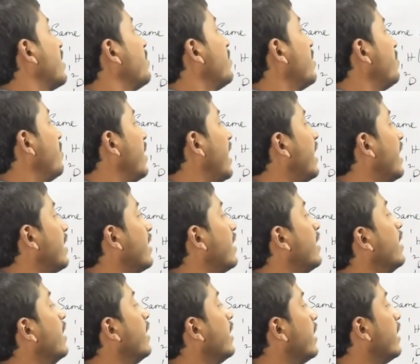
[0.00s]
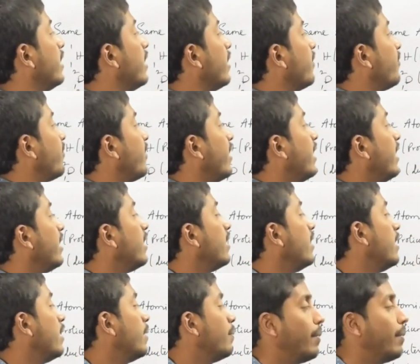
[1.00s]
number but different
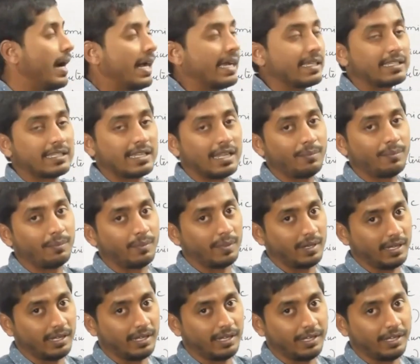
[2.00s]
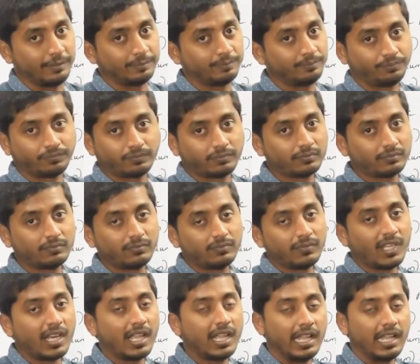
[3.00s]
mass number.
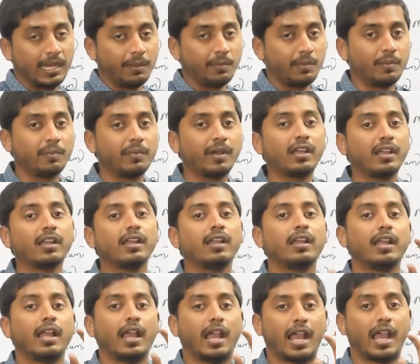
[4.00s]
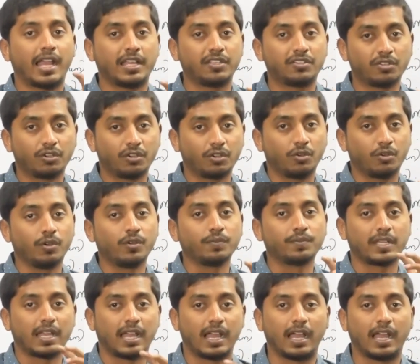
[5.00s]
Remember,
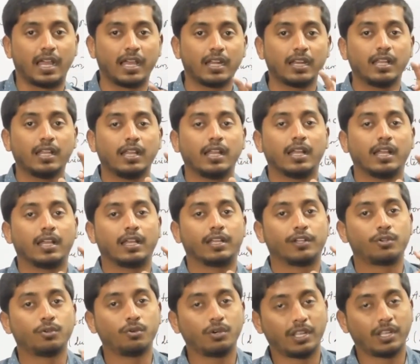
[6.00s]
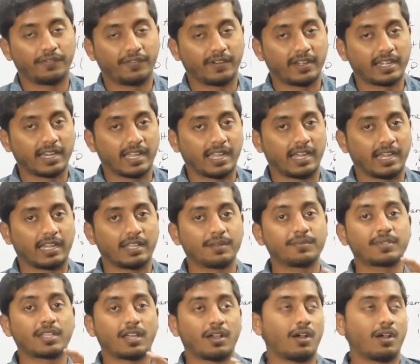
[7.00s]
isotopes are two different
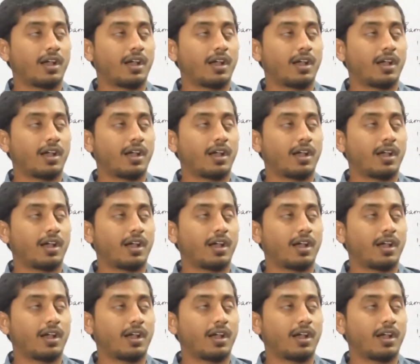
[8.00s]
atoms